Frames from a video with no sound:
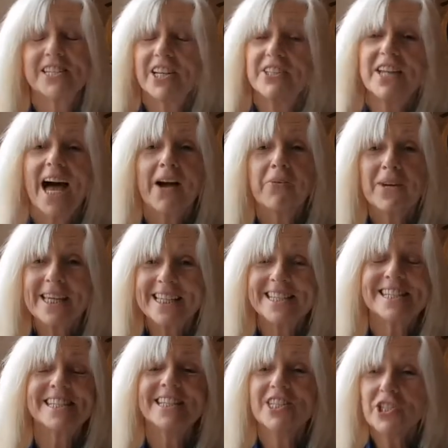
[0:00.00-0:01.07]
So now we
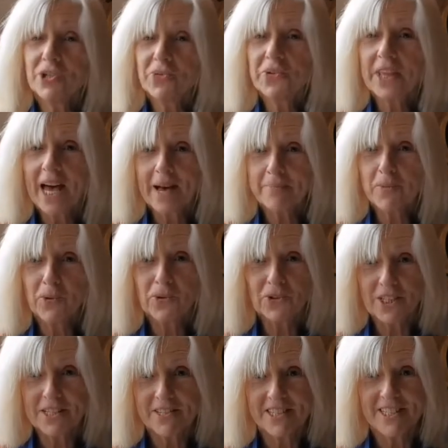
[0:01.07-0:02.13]
continue with our
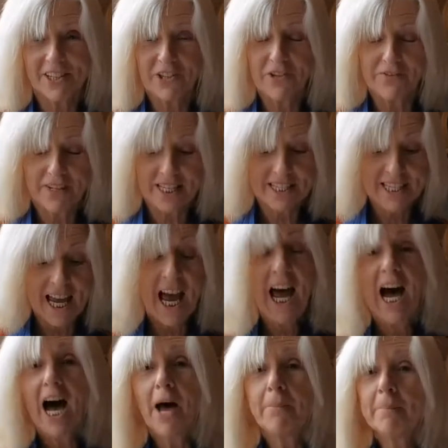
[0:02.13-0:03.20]
morning service
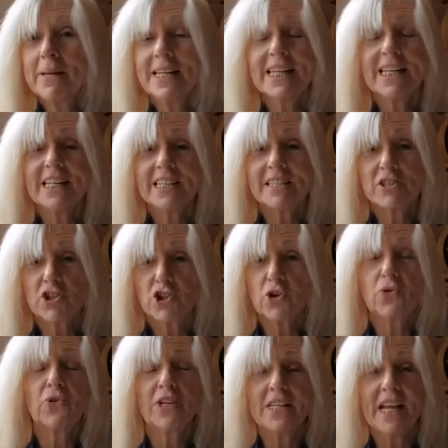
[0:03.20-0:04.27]
and please
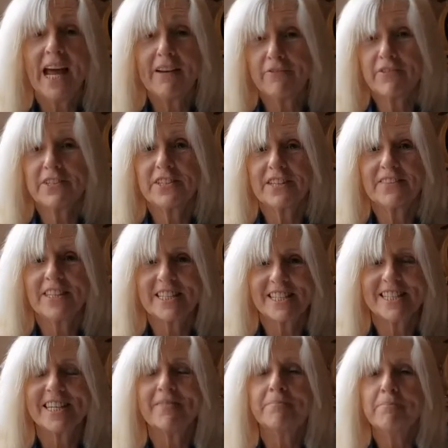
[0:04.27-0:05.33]
join everything
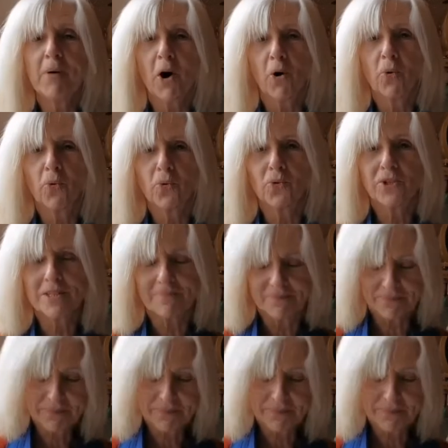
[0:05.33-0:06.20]
that's in bold.